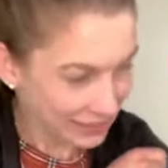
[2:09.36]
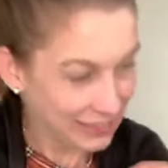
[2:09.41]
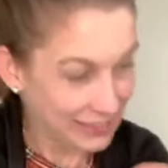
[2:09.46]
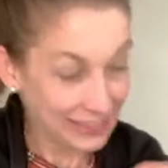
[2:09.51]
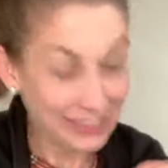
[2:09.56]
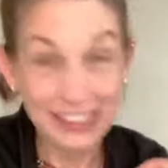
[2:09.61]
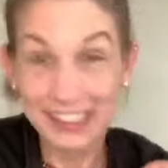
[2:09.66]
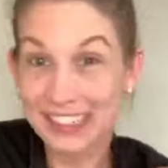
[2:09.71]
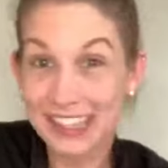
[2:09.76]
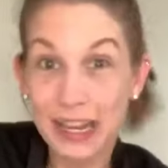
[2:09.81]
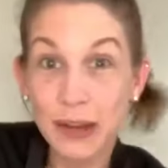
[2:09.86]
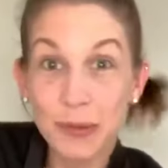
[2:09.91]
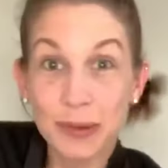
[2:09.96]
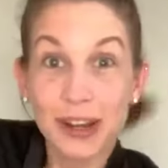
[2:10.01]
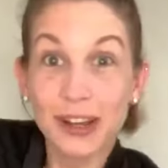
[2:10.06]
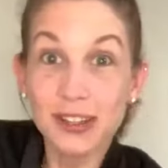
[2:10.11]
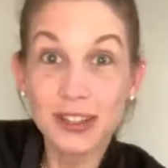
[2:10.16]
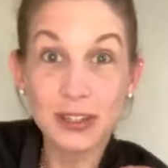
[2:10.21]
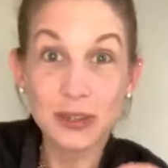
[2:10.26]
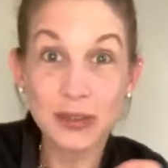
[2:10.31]
Does anyone
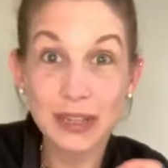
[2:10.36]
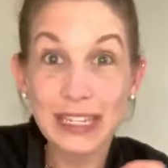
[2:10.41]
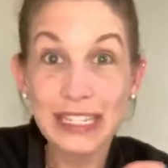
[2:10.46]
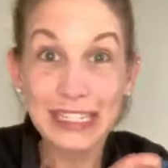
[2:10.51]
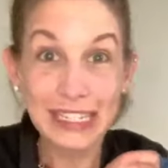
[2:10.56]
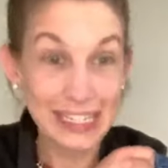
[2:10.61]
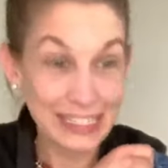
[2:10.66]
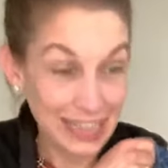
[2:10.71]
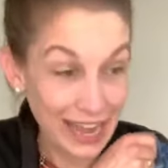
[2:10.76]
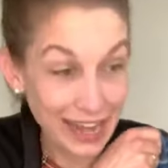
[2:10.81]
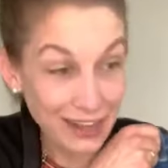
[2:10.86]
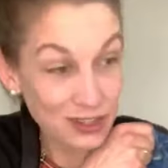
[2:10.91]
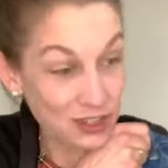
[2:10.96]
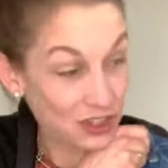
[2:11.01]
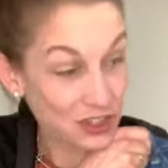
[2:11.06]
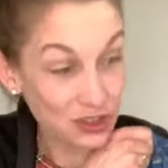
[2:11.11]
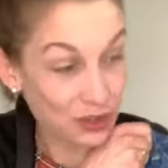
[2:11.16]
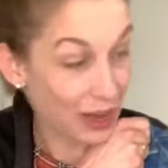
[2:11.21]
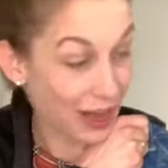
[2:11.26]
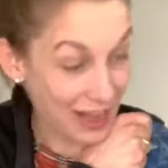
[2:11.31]
else do this? Because I
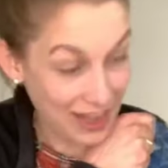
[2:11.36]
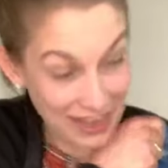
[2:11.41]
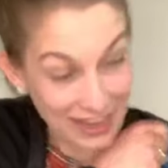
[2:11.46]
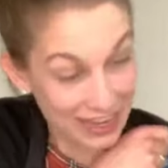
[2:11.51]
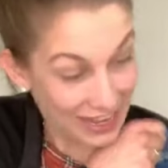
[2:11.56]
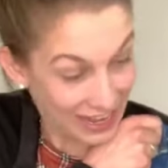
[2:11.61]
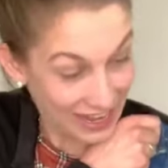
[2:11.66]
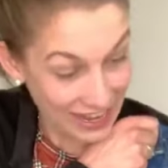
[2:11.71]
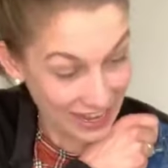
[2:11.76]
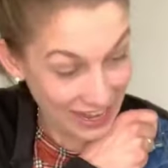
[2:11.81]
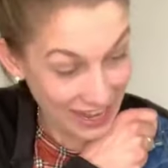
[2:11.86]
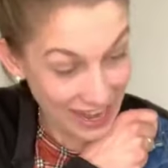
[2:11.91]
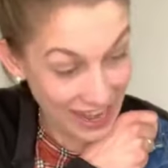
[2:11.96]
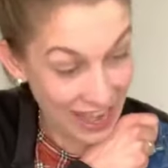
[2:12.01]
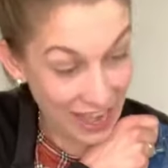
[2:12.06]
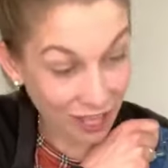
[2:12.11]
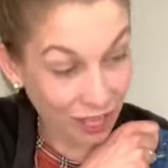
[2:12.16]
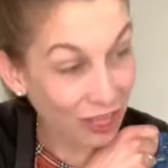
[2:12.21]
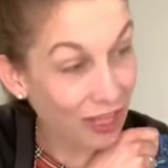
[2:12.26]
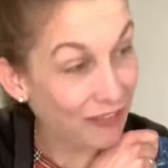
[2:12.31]
just tried it and
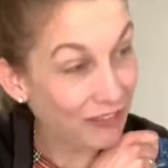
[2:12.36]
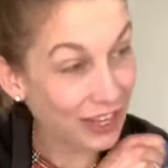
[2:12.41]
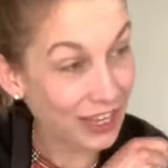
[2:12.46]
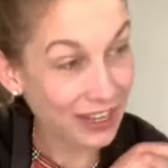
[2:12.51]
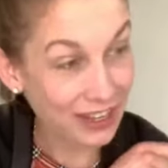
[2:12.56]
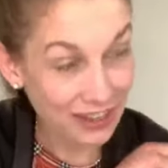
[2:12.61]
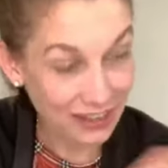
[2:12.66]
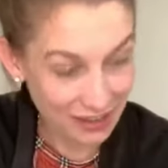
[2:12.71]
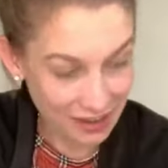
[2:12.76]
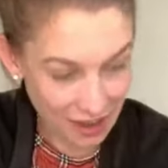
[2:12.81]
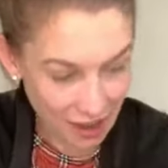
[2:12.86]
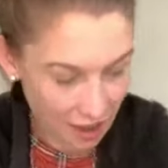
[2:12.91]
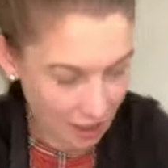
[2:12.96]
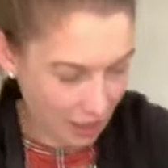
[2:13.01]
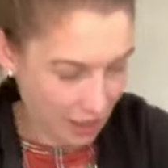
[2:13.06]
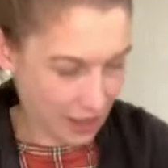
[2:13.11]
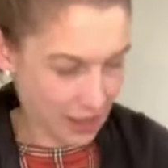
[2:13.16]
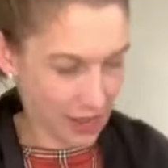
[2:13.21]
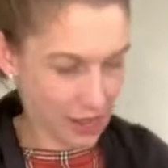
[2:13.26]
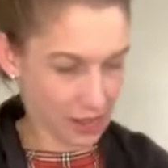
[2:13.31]
I love it. All
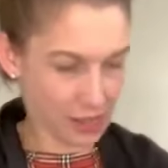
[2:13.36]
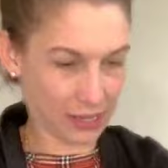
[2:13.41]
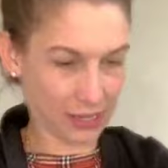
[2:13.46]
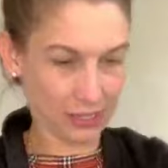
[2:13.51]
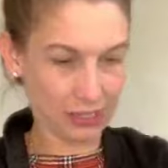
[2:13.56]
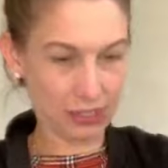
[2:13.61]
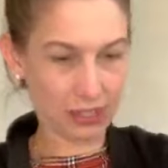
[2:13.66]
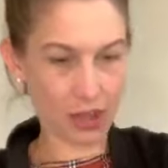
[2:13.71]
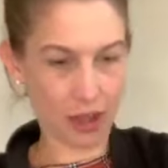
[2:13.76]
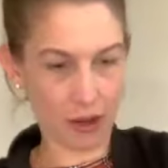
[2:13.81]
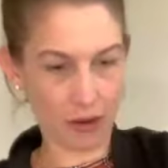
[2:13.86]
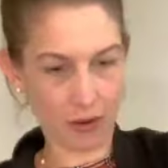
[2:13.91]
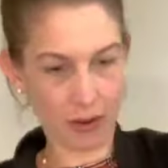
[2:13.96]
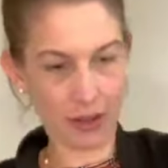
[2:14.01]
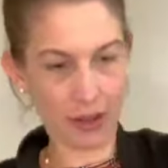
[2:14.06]
right. So,